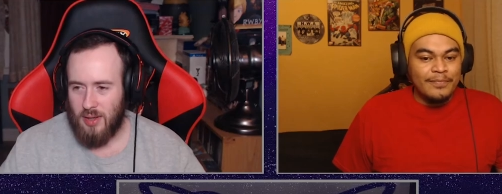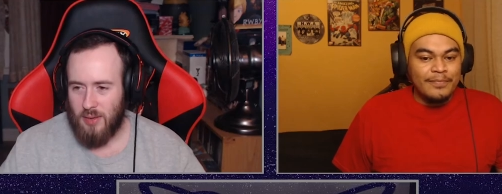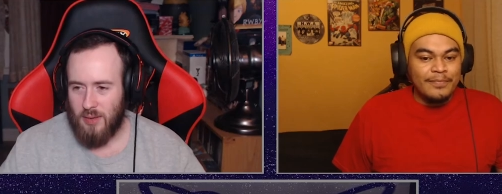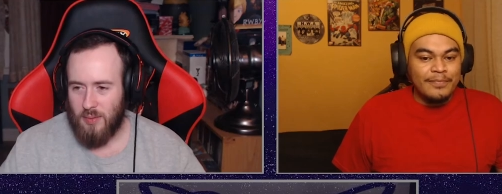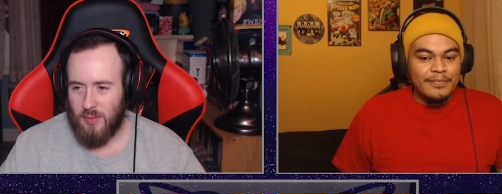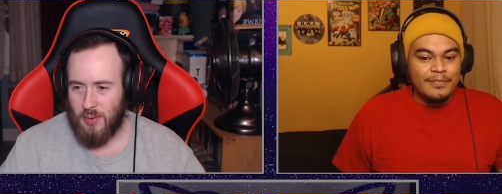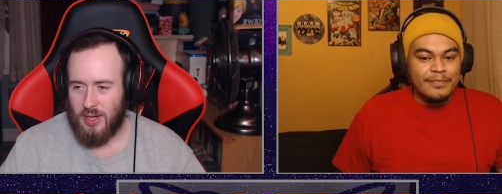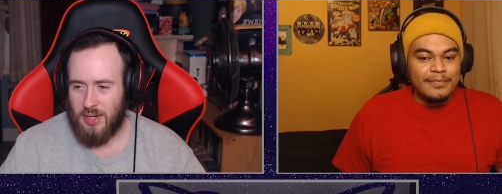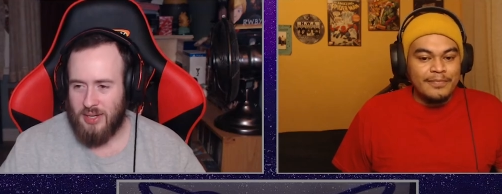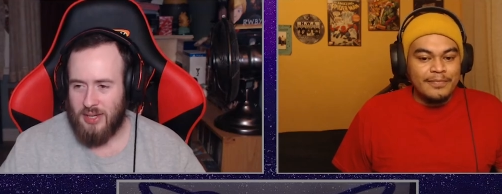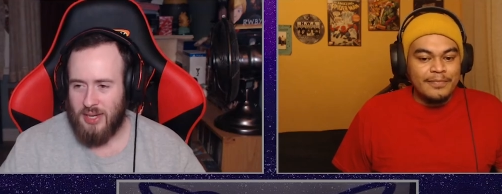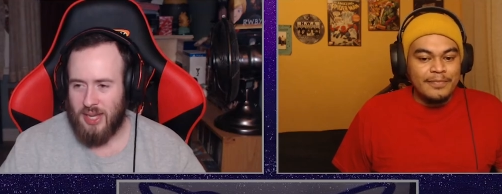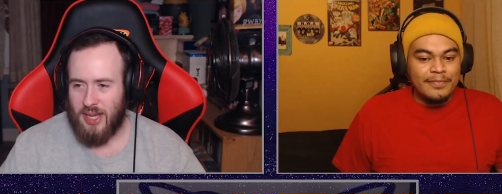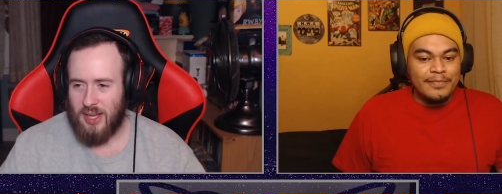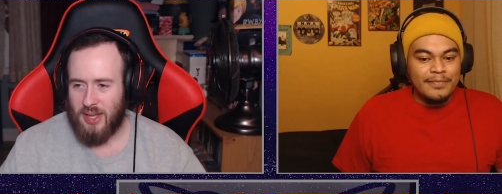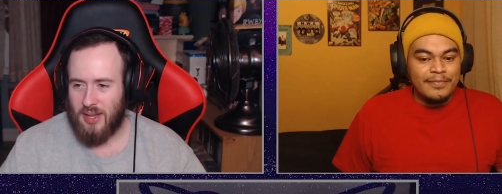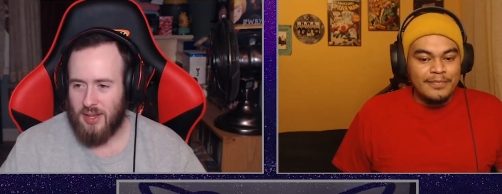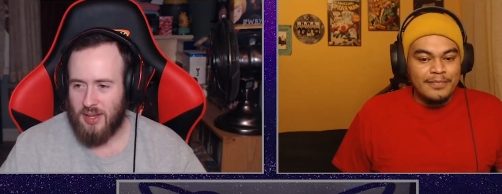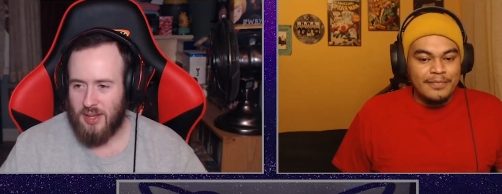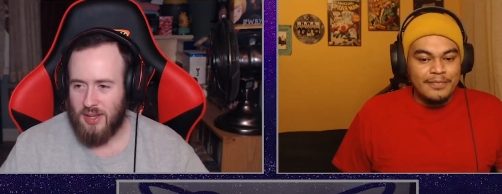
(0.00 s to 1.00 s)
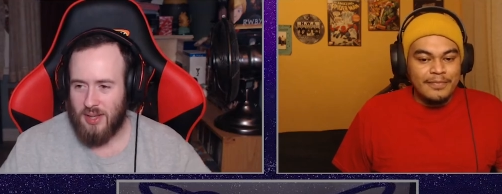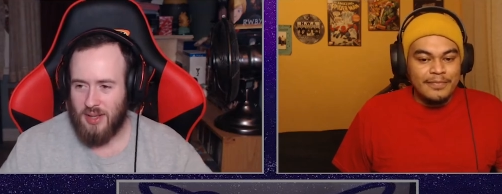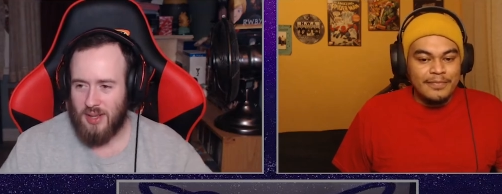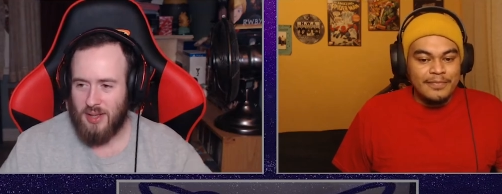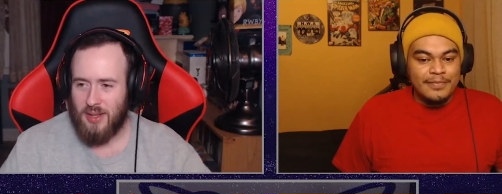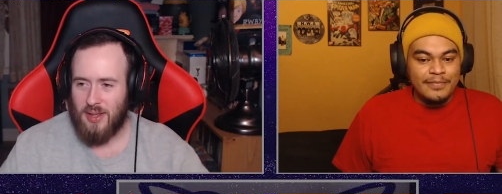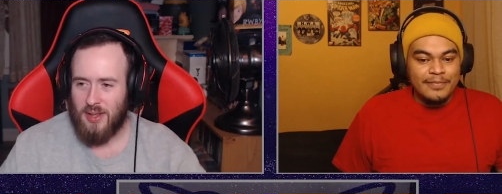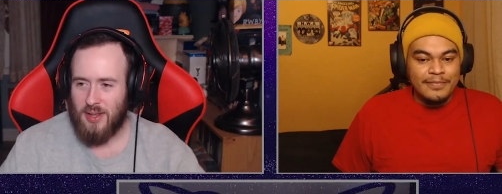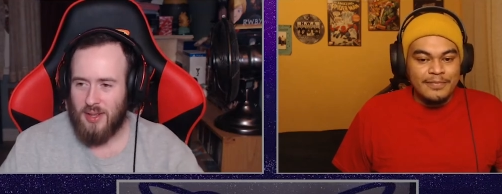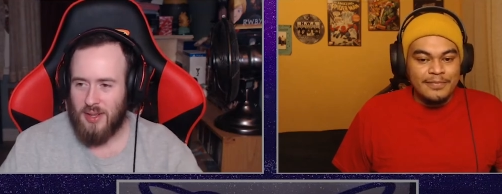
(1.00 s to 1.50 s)
Speaker 1: What a dick!
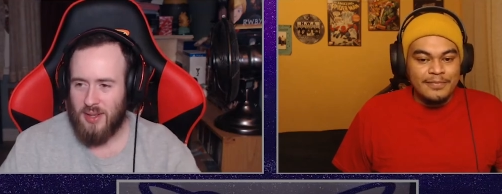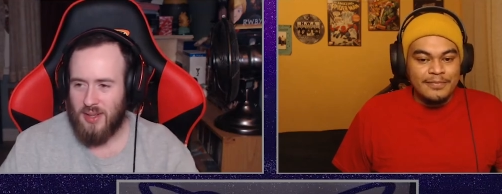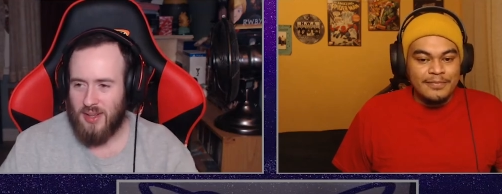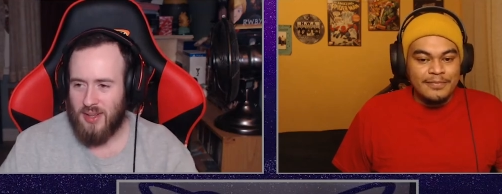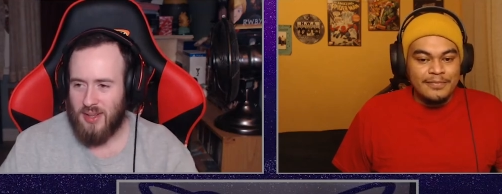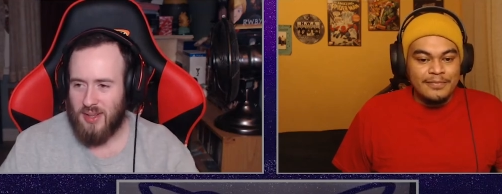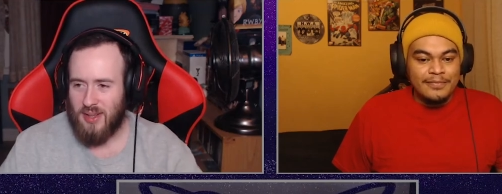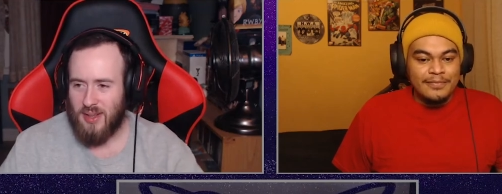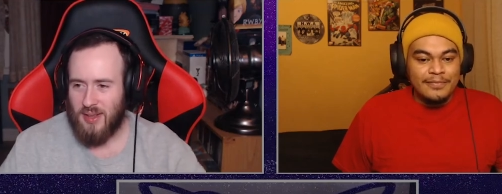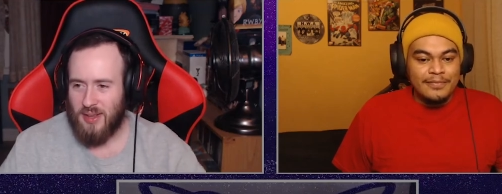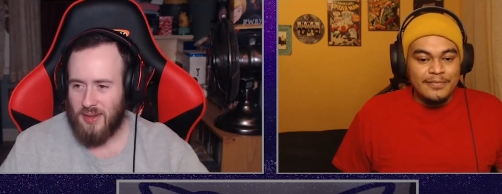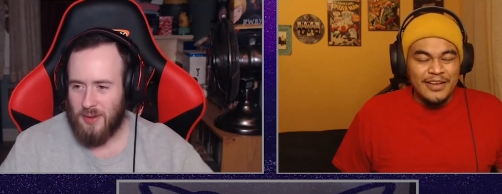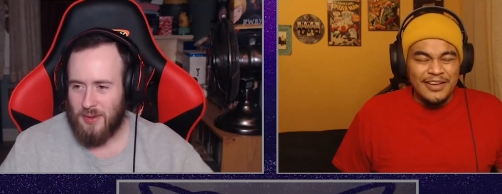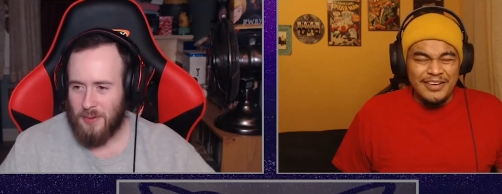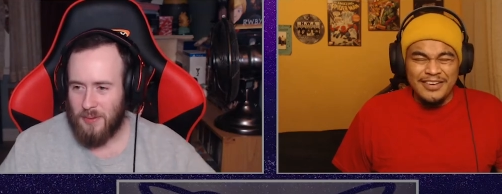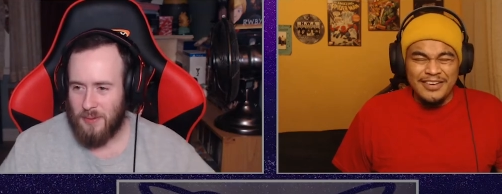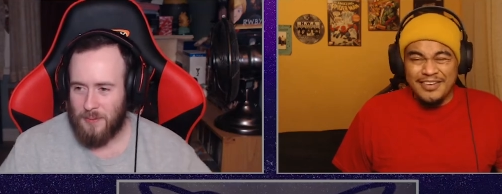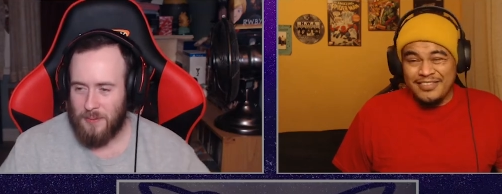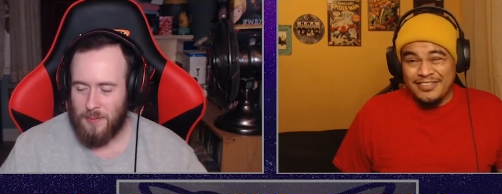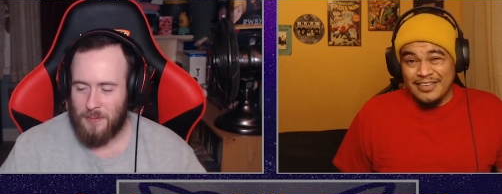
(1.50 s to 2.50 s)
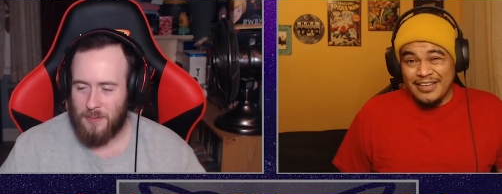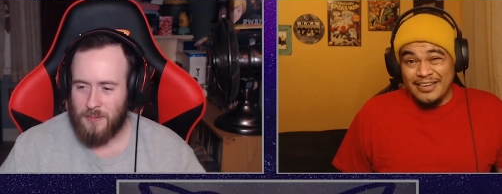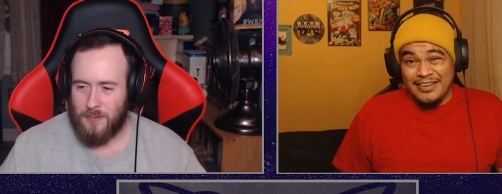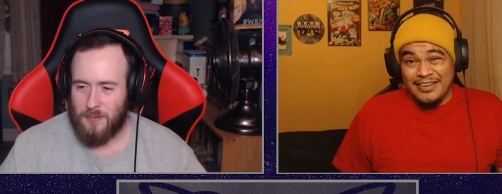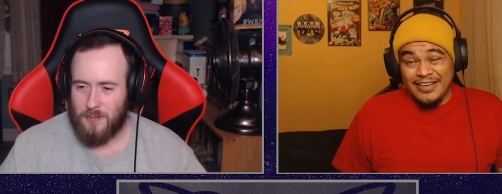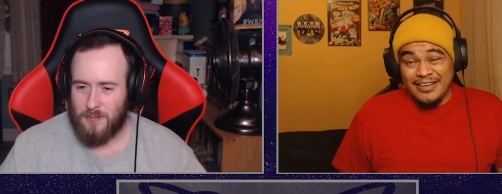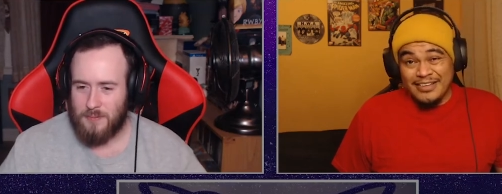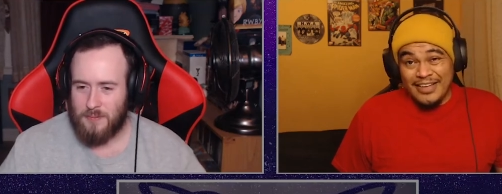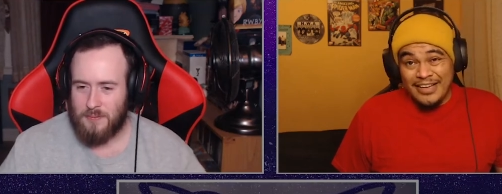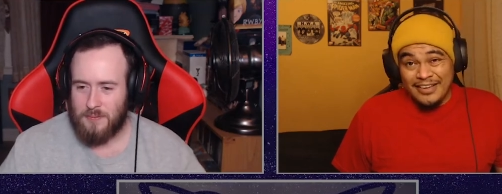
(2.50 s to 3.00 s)
In this in, in
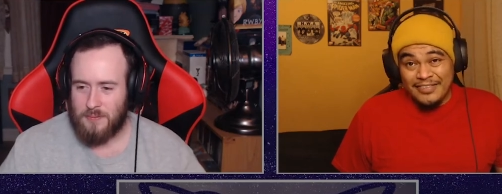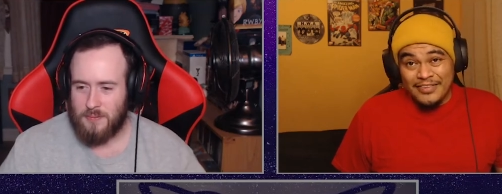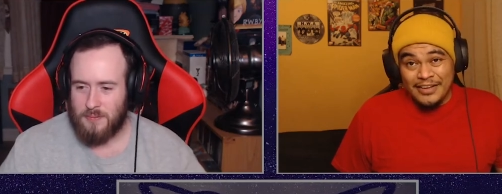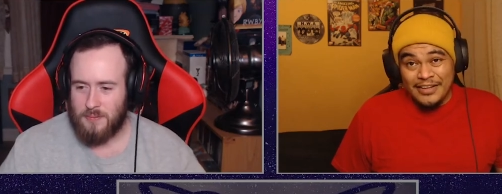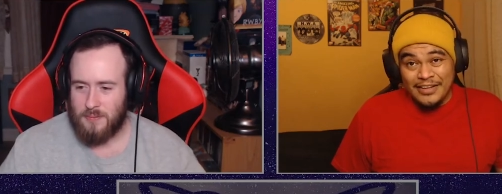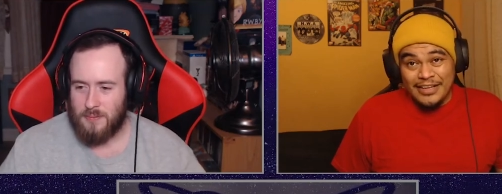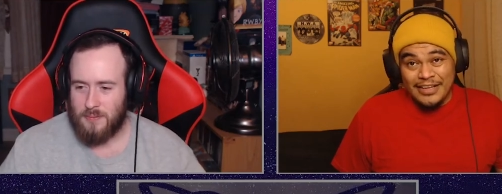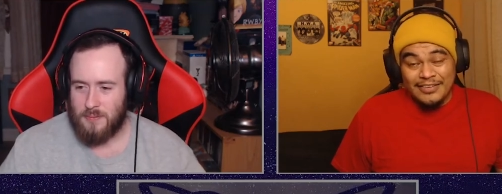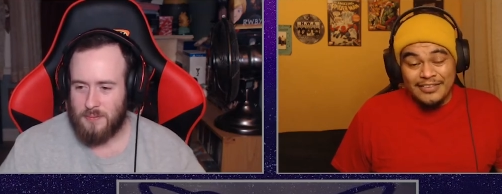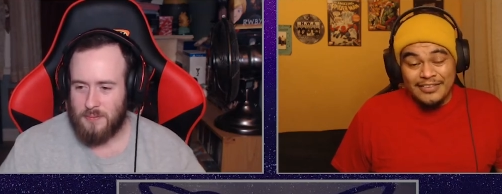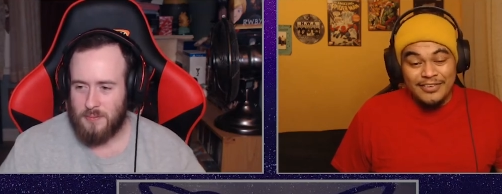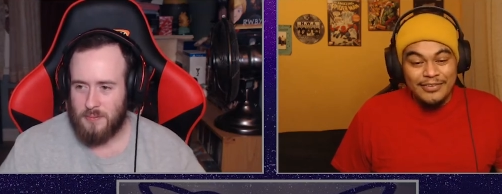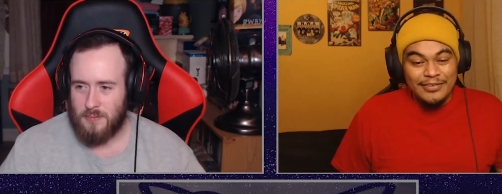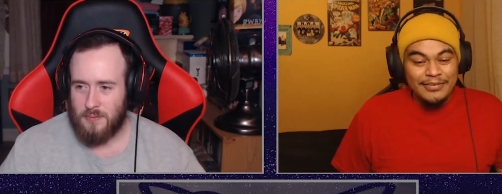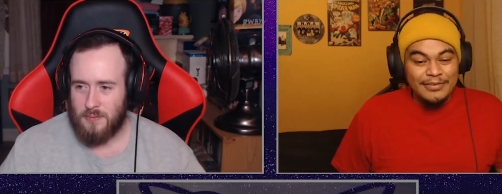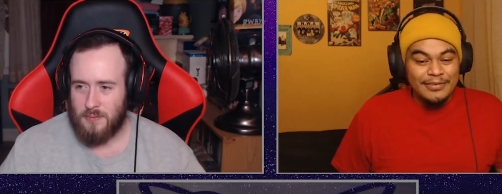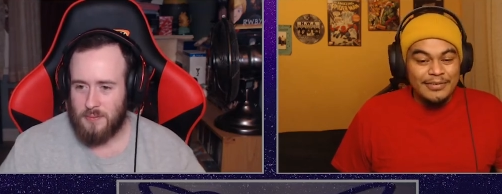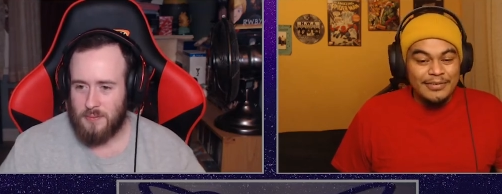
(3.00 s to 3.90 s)
Destiny Land too.